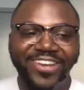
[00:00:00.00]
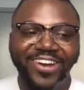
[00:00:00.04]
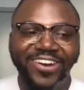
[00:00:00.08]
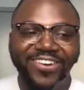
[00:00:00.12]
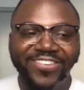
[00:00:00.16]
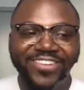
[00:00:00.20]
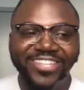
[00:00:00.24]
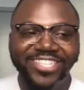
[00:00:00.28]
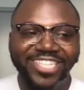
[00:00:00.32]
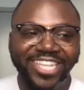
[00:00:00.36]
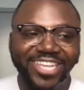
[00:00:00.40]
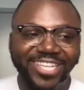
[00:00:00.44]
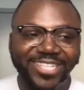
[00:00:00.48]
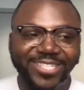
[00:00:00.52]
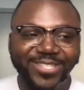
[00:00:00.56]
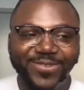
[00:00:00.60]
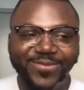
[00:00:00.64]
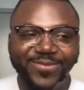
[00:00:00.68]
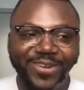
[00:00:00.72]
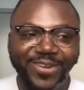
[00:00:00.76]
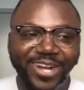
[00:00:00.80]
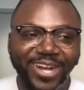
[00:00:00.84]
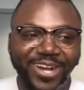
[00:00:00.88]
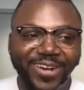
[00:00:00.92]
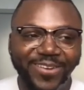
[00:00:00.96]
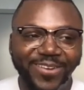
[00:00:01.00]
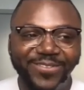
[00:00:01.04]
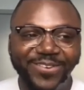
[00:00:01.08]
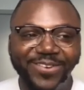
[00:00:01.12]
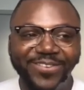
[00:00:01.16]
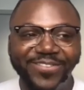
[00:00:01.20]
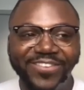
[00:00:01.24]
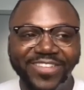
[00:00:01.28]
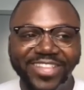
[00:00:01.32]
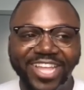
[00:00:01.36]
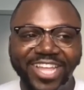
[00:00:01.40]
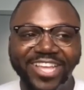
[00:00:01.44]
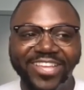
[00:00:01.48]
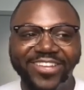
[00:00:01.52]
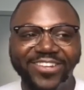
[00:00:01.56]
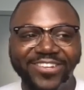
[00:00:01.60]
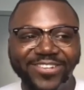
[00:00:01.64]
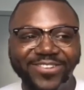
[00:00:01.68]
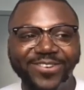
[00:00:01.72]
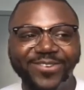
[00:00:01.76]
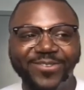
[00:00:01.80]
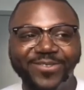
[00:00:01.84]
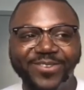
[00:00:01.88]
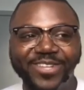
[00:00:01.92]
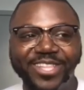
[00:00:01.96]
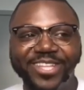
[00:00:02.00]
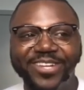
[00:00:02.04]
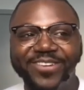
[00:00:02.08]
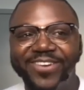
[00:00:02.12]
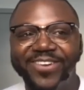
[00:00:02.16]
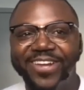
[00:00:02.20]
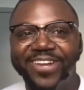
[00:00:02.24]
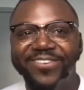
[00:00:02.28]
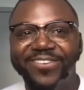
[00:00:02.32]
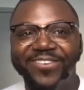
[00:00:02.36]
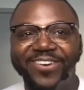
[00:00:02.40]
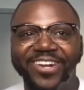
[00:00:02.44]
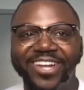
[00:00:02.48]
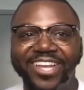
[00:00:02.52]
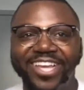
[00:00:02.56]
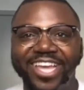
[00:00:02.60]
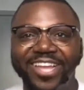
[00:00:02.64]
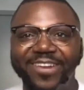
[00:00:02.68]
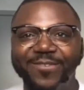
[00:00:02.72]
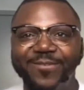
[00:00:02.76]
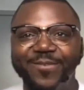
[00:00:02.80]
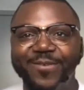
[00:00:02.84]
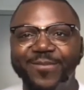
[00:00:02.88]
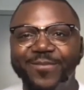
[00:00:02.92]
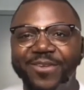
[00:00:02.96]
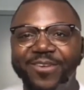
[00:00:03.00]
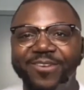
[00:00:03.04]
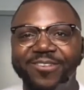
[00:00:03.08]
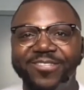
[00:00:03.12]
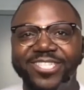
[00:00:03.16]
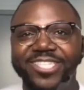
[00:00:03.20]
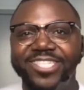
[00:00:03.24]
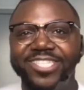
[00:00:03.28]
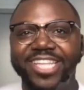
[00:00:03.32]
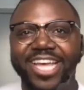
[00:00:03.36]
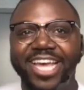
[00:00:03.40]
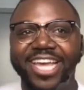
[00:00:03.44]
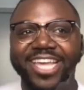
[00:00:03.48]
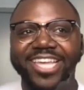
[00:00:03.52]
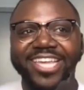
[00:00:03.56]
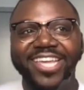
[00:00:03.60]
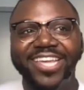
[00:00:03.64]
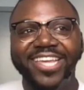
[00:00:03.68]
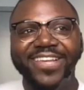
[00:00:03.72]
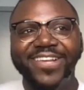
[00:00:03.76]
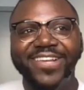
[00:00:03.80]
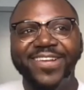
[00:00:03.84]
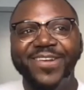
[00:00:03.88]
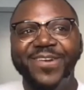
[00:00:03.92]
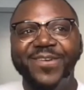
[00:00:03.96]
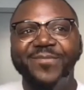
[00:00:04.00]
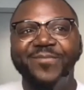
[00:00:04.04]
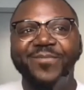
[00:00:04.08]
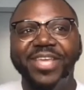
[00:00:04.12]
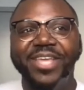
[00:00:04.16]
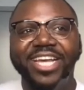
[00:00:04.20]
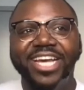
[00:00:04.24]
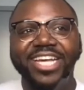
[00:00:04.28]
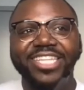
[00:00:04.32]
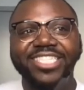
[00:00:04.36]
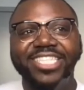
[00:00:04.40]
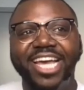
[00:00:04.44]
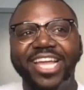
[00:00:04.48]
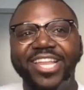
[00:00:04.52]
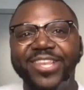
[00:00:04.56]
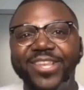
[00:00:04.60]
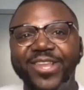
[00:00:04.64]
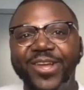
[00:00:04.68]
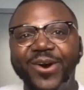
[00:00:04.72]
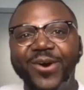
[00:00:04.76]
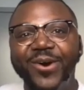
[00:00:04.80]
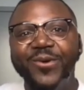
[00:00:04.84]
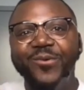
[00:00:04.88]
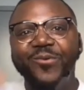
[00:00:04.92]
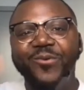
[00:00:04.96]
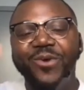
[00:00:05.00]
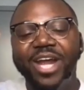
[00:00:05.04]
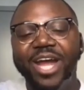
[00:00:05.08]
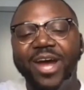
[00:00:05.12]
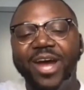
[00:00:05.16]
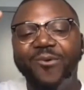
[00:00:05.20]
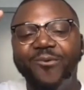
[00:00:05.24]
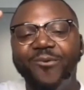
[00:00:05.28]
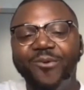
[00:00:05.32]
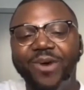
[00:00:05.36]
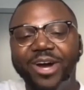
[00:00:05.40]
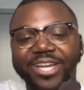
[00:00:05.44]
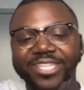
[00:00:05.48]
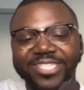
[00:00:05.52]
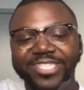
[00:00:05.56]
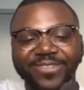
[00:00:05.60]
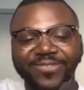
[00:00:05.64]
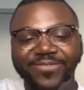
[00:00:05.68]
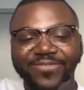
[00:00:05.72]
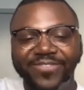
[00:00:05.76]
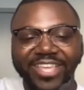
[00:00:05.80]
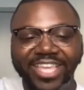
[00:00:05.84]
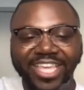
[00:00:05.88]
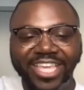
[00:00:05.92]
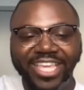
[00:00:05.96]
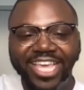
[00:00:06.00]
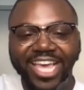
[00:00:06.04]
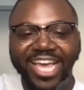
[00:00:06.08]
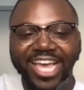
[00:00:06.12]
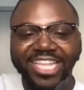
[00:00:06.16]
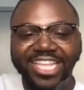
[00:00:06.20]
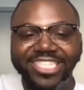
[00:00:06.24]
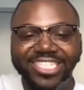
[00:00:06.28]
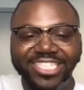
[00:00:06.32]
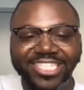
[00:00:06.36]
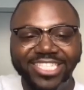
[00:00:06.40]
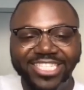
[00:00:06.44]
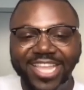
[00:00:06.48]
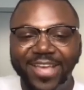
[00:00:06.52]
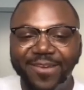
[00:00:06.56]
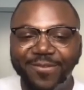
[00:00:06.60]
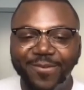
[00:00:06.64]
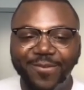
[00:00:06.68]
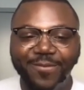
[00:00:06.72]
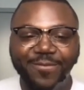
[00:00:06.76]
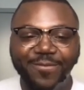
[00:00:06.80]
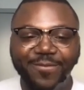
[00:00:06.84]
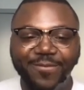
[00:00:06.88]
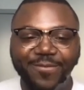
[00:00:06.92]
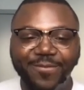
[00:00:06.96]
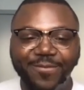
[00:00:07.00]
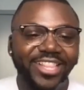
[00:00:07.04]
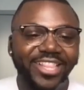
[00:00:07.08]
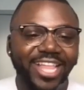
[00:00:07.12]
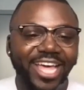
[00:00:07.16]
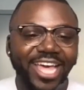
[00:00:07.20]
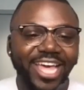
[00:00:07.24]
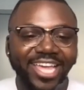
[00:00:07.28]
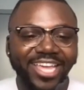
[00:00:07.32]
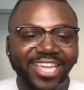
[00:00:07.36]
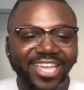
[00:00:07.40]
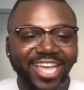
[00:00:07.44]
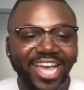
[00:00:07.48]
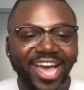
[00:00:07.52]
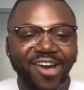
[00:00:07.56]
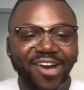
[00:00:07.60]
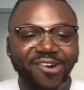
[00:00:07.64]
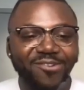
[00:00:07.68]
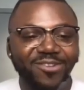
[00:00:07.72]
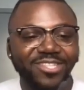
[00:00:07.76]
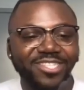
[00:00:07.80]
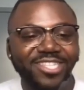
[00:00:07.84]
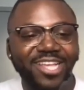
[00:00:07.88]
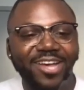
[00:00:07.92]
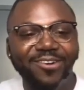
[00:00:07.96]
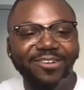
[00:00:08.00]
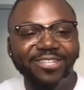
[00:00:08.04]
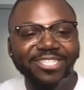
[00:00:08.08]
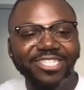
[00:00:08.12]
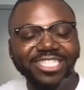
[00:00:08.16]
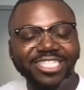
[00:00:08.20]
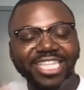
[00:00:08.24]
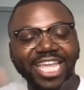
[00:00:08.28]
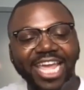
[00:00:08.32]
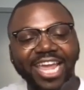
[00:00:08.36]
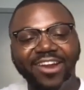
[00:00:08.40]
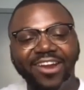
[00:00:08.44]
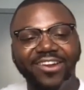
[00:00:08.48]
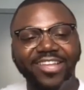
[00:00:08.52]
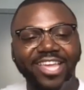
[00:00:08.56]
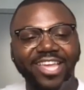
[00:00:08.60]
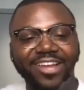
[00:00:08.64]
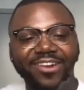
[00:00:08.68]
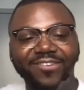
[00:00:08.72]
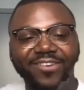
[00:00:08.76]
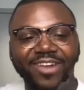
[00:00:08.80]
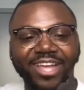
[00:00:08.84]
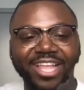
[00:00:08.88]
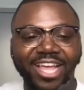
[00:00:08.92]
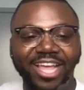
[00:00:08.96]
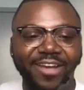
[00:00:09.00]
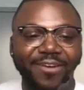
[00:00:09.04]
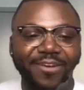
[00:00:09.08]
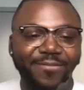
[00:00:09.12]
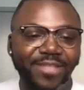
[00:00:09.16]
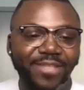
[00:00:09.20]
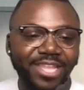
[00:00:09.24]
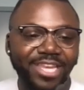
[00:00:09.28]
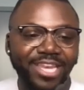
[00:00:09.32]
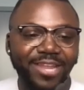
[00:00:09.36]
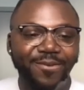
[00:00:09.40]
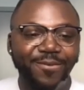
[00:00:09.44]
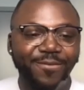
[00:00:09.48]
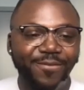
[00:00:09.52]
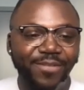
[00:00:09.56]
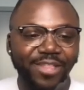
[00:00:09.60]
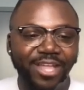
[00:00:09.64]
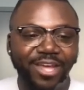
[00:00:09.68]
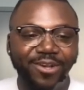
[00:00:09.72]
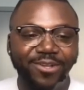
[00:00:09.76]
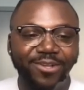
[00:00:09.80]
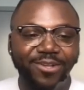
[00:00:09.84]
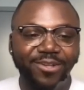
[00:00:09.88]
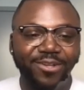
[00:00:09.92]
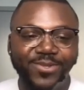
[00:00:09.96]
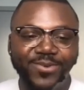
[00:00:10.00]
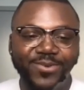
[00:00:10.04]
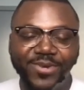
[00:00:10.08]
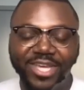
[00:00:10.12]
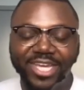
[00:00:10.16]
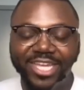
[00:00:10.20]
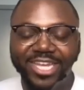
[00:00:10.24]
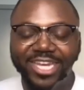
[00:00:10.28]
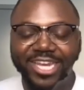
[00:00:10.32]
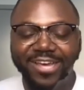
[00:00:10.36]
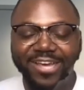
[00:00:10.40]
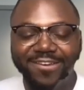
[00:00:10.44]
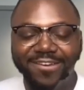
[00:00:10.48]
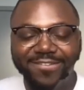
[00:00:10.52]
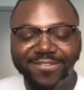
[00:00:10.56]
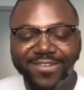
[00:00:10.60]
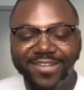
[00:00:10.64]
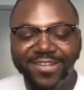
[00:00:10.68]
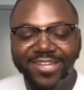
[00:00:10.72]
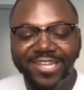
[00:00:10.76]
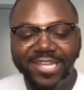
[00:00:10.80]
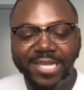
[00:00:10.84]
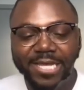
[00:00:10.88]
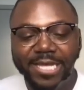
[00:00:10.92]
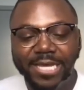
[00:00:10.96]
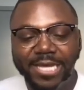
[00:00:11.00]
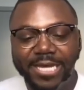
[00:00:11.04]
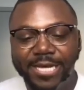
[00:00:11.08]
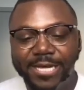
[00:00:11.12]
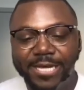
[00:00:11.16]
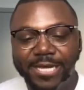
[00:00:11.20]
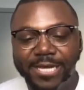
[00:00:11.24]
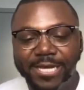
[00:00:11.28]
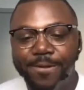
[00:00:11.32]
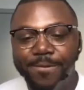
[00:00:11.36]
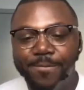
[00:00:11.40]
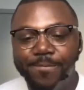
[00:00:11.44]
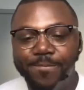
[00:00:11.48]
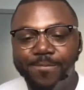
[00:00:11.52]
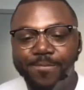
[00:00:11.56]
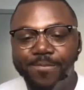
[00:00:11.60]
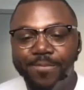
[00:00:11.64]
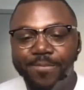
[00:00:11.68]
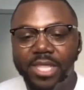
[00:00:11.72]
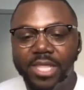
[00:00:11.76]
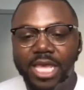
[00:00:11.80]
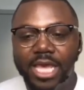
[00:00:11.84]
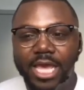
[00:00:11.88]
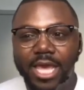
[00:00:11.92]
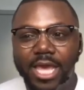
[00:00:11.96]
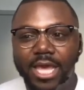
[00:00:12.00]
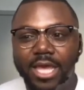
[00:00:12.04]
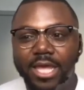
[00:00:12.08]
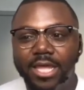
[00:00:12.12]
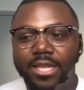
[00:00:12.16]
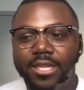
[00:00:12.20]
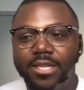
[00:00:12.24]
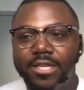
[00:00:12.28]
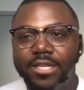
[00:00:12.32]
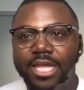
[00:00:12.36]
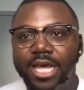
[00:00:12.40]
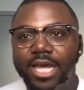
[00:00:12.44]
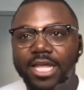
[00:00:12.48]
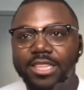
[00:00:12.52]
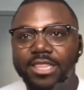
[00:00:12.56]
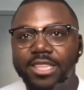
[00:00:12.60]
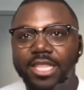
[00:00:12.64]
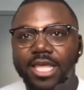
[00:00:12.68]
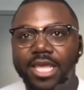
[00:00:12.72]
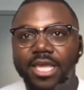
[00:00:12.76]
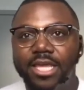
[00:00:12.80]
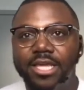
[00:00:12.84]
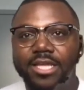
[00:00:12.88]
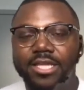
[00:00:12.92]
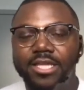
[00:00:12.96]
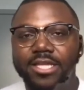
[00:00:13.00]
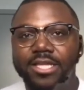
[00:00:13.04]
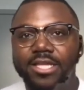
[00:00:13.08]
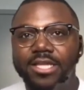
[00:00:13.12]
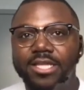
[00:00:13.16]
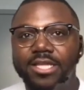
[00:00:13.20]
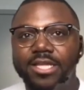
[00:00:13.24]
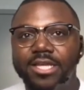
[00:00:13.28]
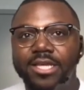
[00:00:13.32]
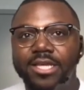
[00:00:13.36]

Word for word: you're always like super humble, but like you're doing really great work. And for me, it was just like because I know where I want to be, I just never felt like I was I was there yet. Right? Like I never felt like I was doing enough. Um, yes. And I think